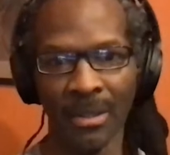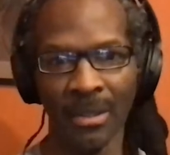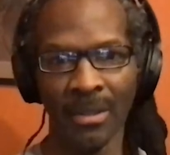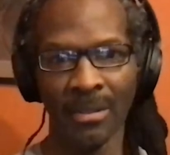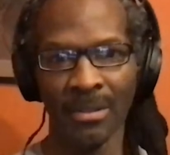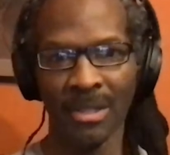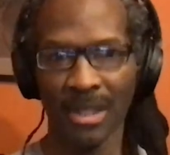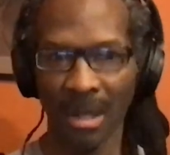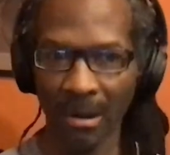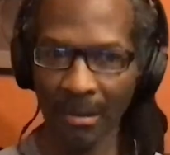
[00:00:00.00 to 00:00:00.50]

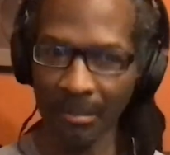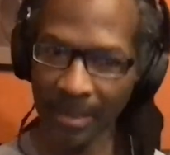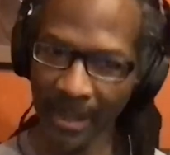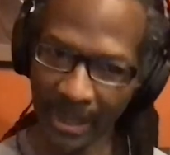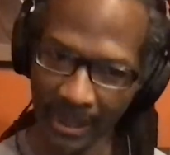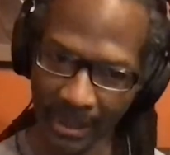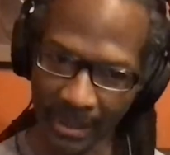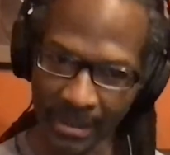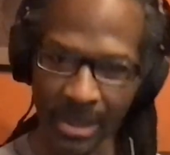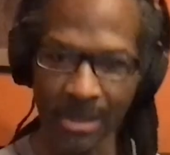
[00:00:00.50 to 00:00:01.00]
start
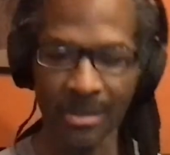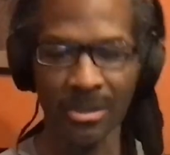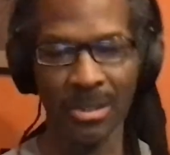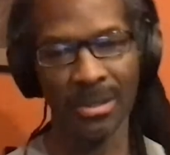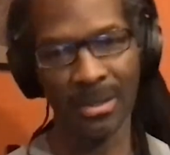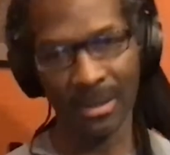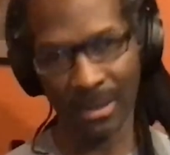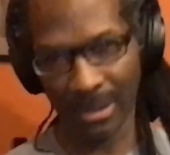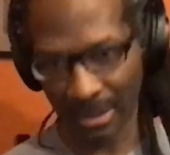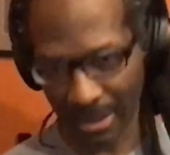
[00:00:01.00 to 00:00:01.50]
paying attention
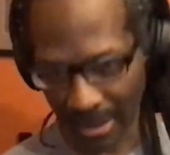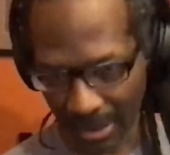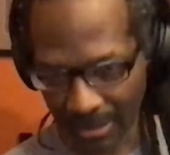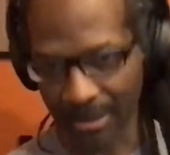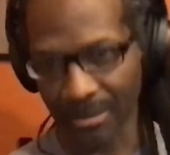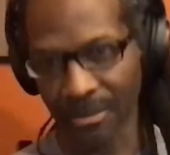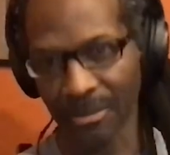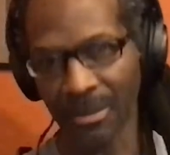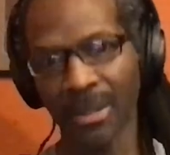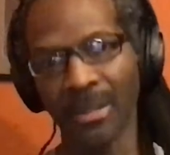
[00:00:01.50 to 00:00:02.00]
to these other
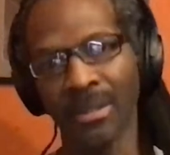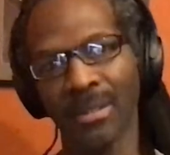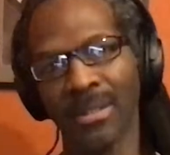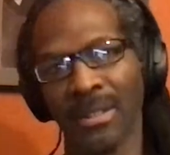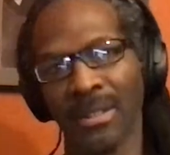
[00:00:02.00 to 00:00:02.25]
drugs.